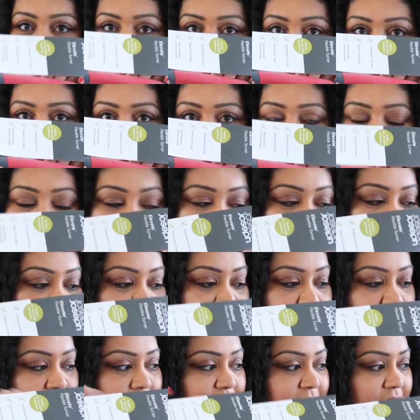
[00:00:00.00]
Oh
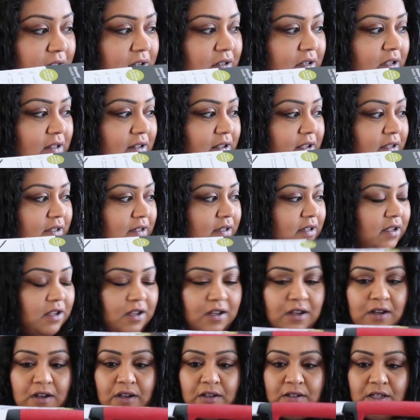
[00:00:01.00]
god, how am I gonna do this?
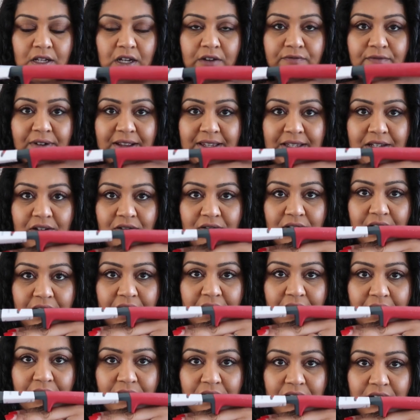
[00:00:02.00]
So you can rest it on the
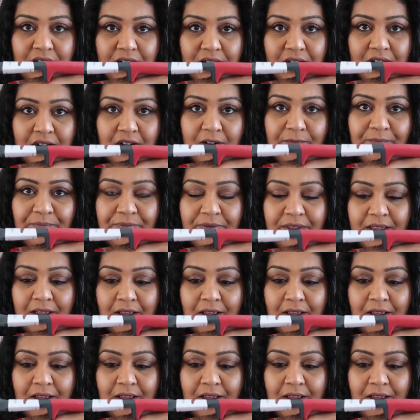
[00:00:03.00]
counter,